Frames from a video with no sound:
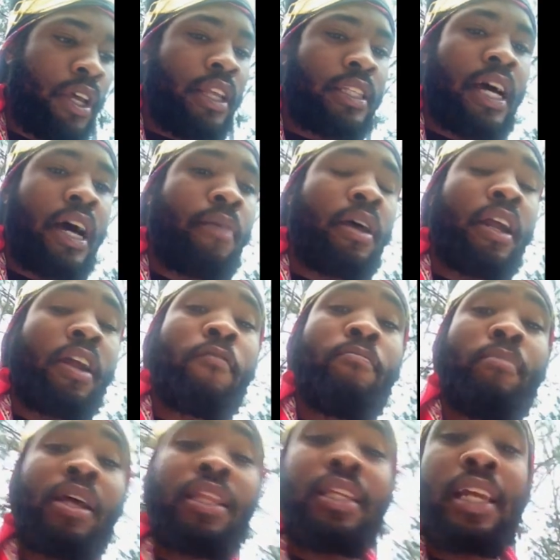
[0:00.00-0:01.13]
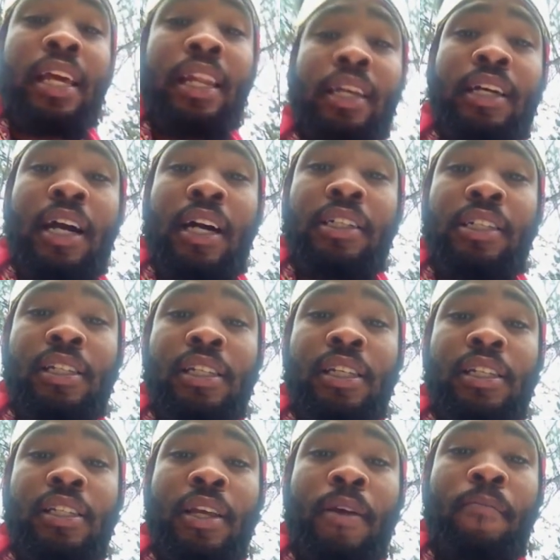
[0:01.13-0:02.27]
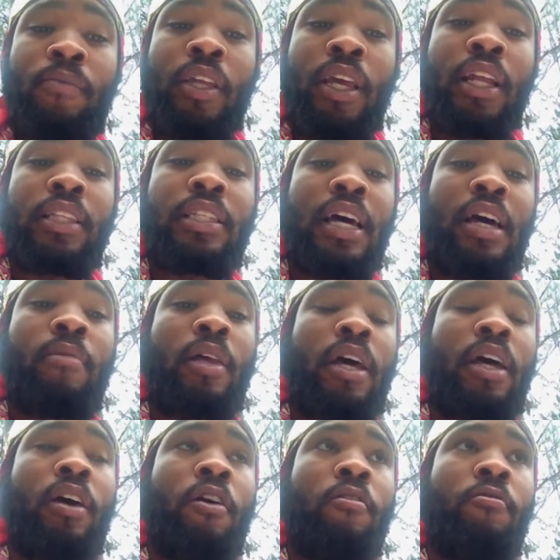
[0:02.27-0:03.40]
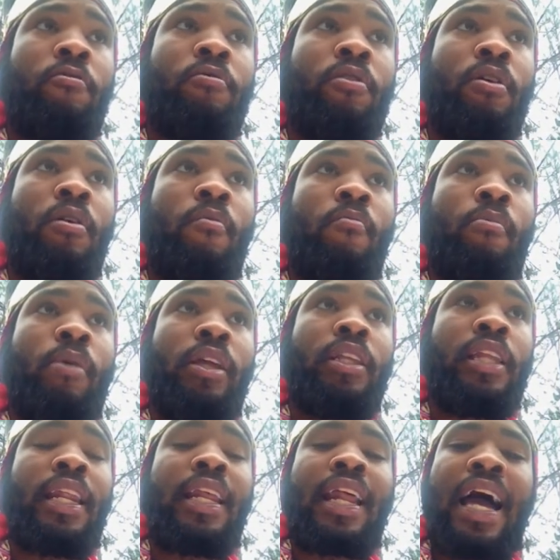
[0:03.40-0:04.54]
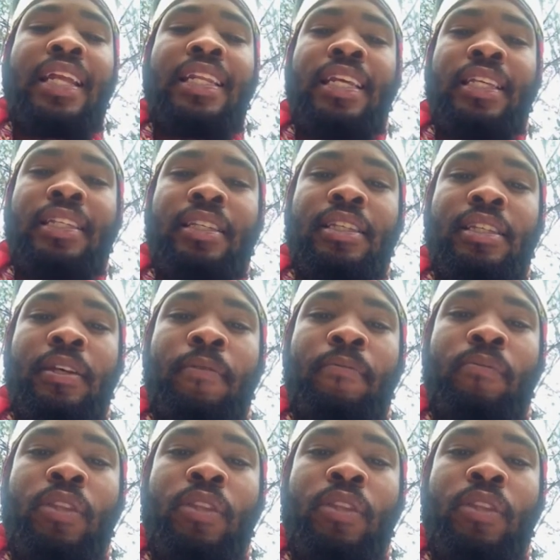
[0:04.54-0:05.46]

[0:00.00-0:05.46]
Timeline of melanated consciousness and a timeline of melanated identity.